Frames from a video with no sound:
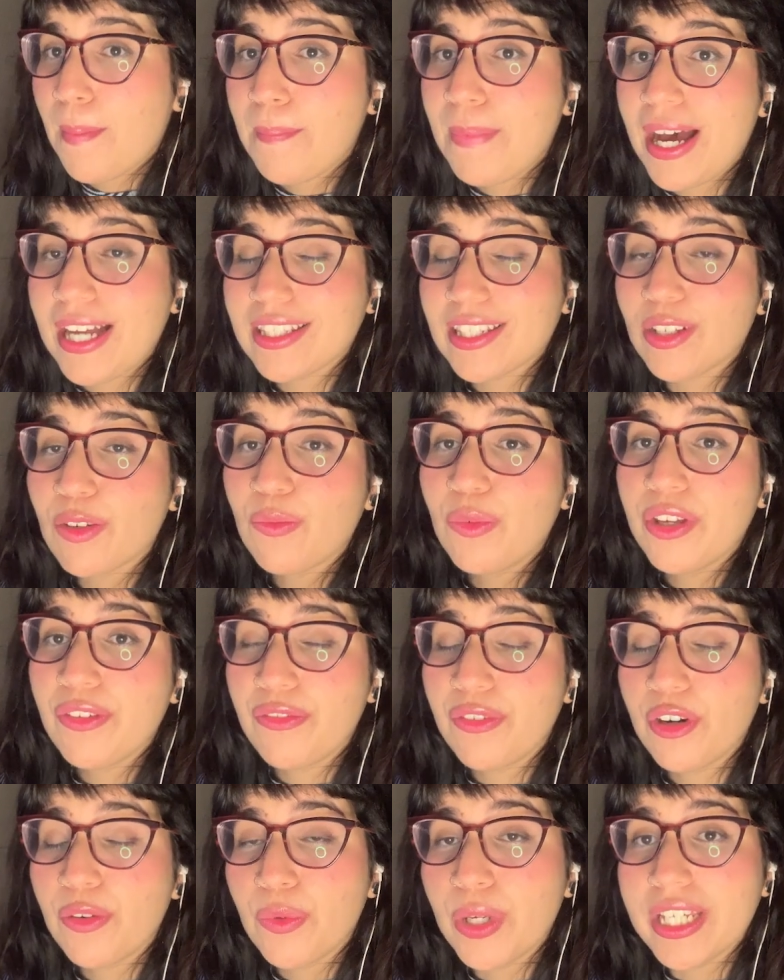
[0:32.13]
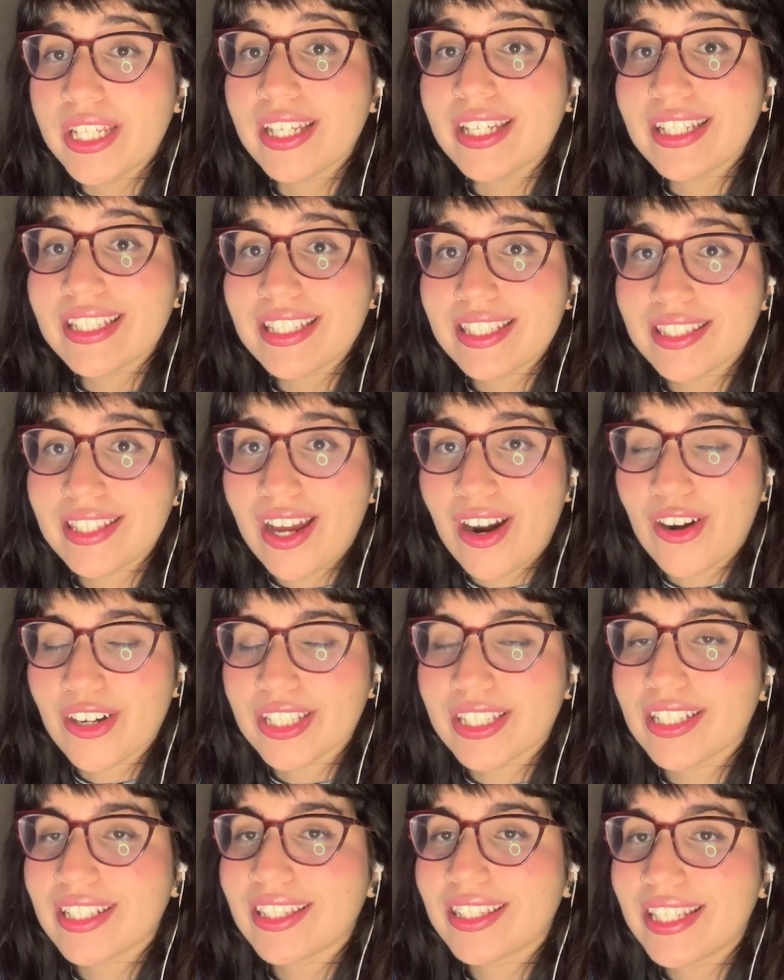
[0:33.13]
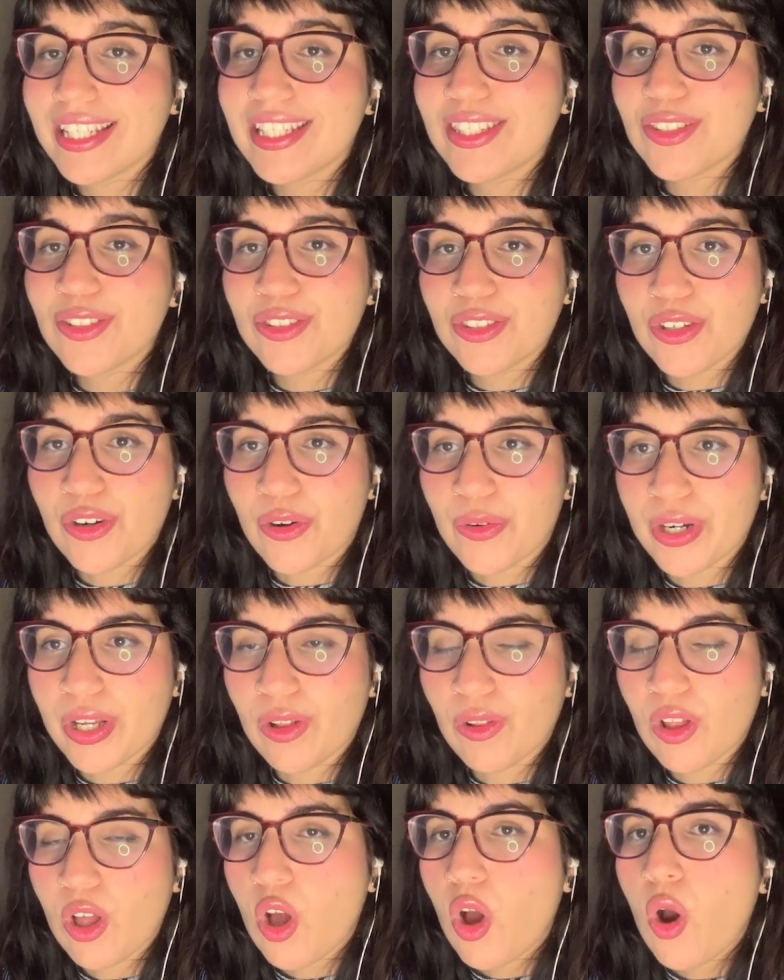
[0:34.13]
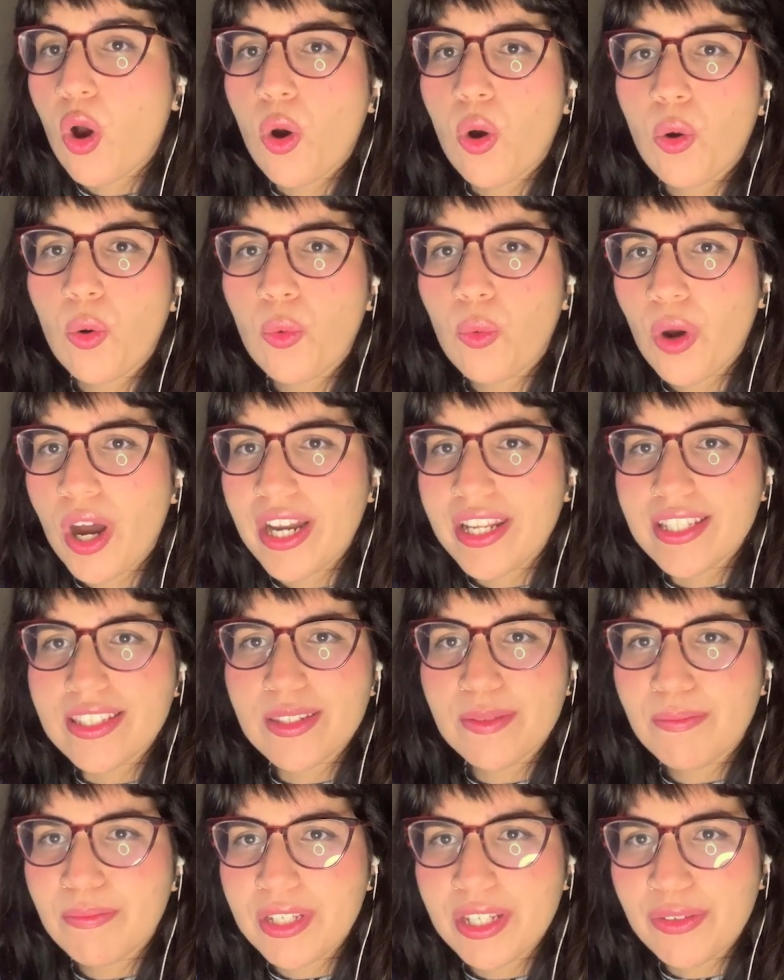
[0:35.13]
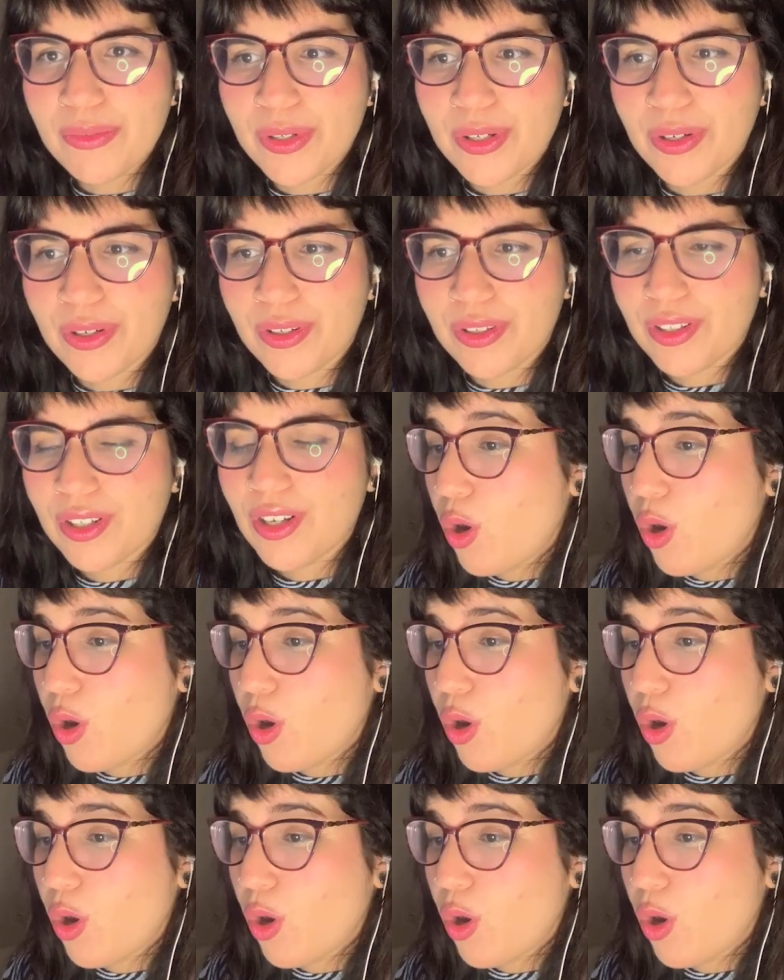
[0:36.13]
But before we can start this tutorial, what is Miro?